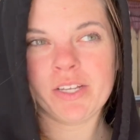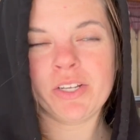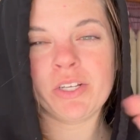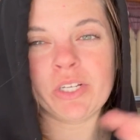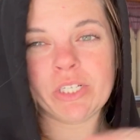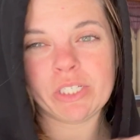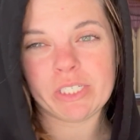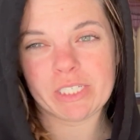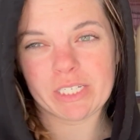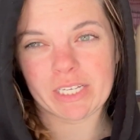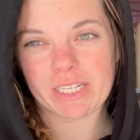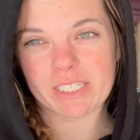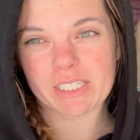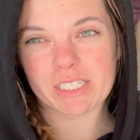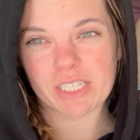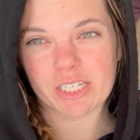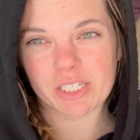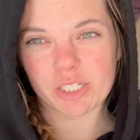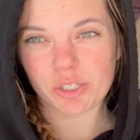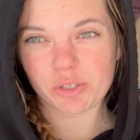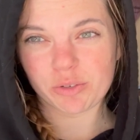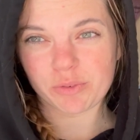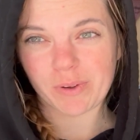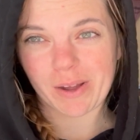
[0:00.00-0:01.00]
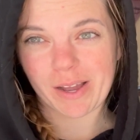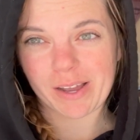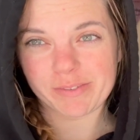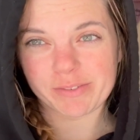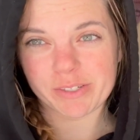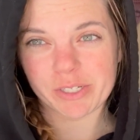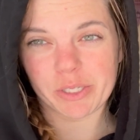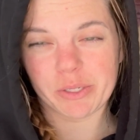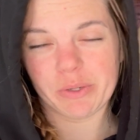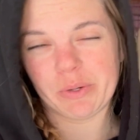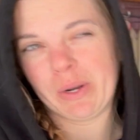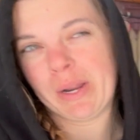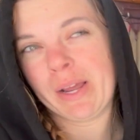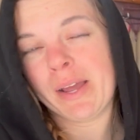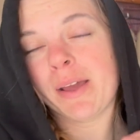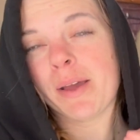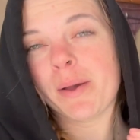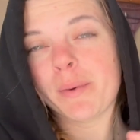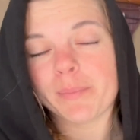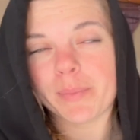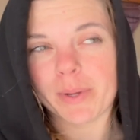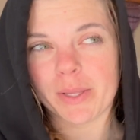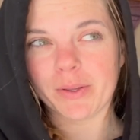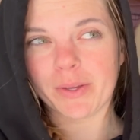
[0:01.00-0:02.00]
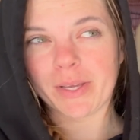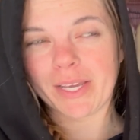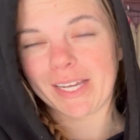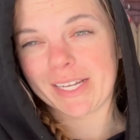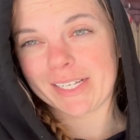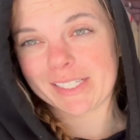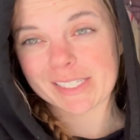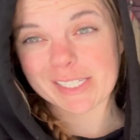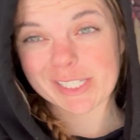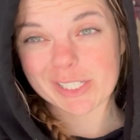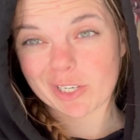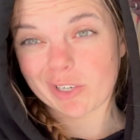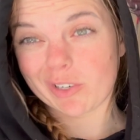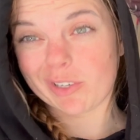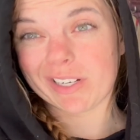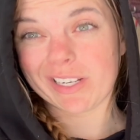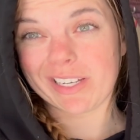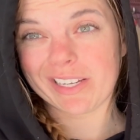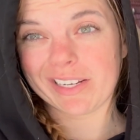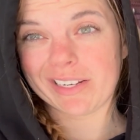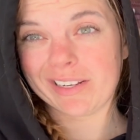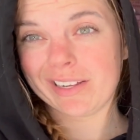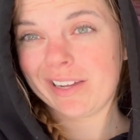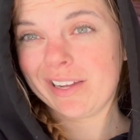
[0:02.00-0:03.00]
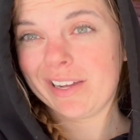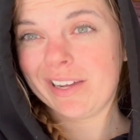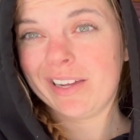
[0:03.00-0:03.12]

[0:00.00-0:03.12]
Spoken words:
to get to the 2.5 tune, but you can start it